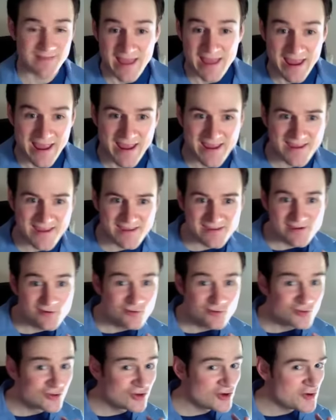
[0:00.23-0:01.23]
Hey
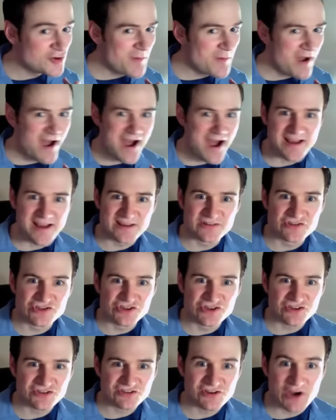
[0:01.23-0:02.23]
YouTube, I
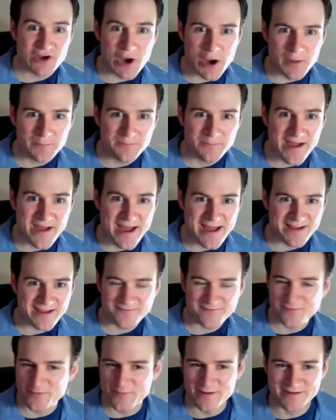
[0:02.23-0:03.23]
just got
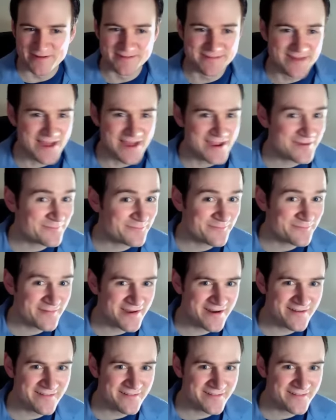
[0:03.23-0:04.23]
back from a
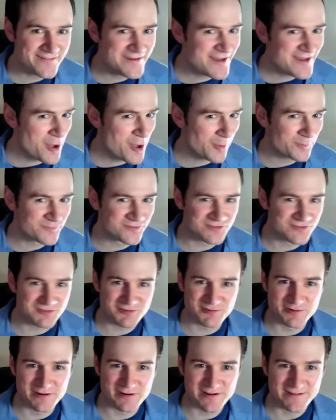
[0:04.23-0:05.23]
Nightmare on Elm
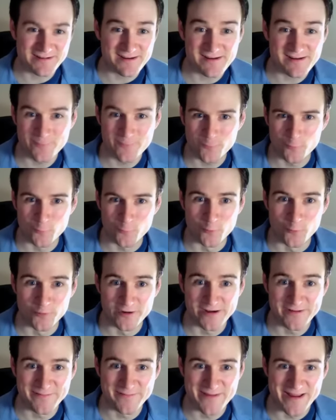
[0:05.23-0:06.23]
Street
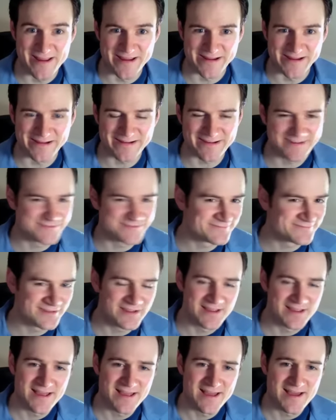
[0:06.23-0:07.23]
remake.
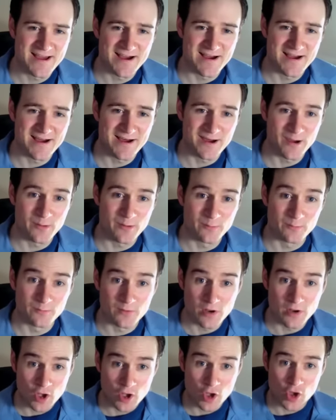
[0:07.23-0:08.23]
Um,
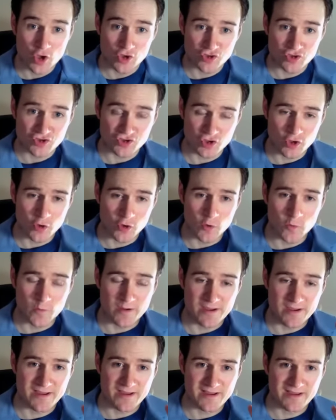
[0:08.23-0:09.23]
so
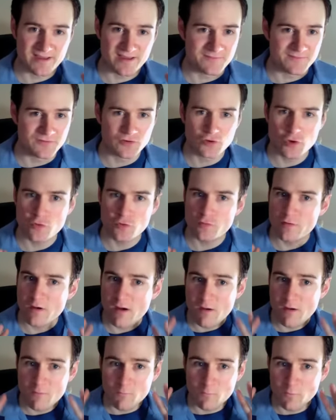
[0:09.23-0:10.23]
uh, if you do
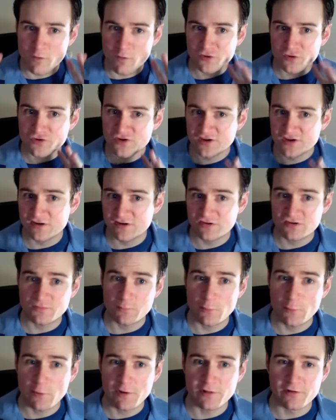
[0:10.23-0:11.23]
not want to hear
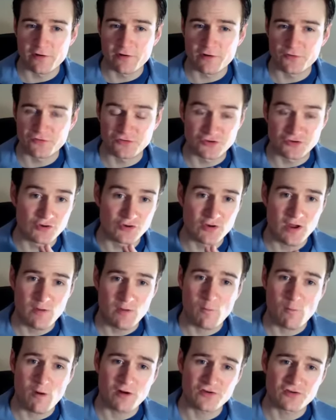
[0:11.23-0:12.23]
spoilers, do not
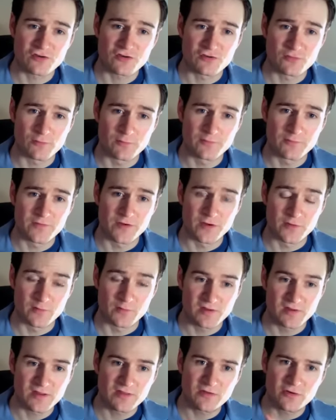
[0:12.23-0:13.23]
watch this review.
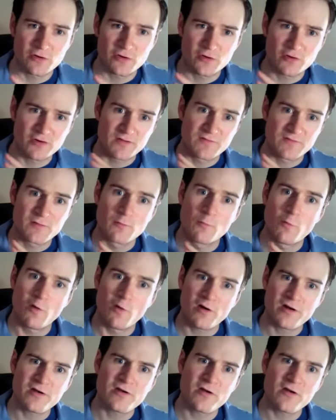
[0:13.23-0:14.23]
Either if you want
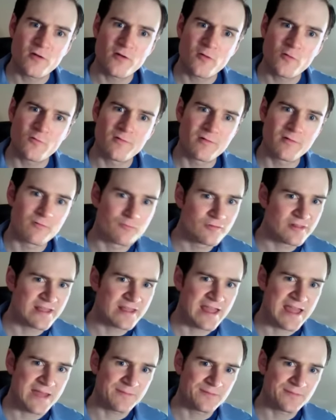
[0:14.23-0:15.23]
to know what really
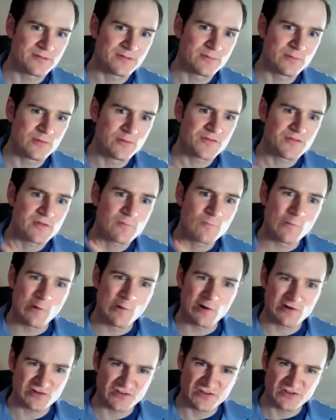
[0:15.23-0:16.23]
happened in the movie,
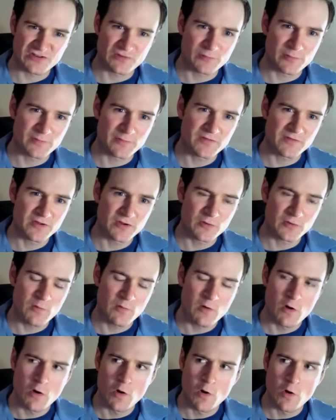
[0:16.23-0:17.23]
watch this review.
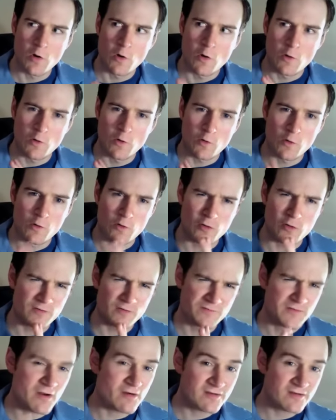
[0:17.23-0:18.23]
Or if
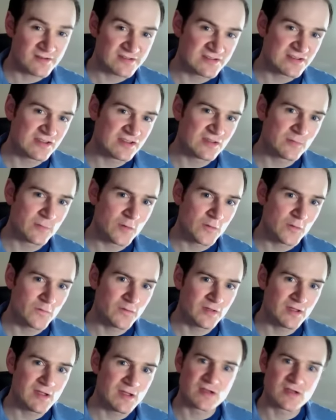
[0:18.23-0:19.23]
you already seen the
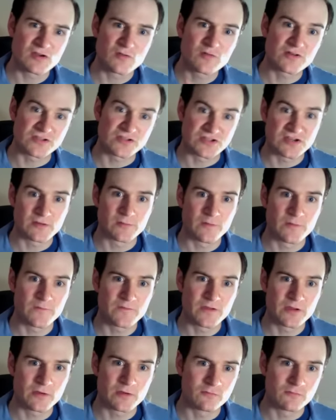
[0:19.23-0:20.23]
movie and you want to see a
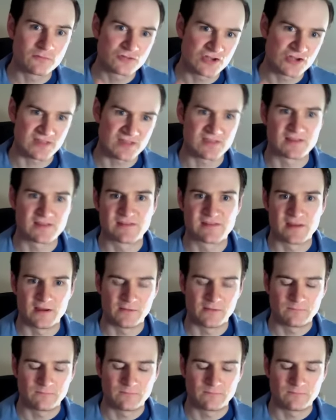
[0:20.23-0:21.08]
review, check this out.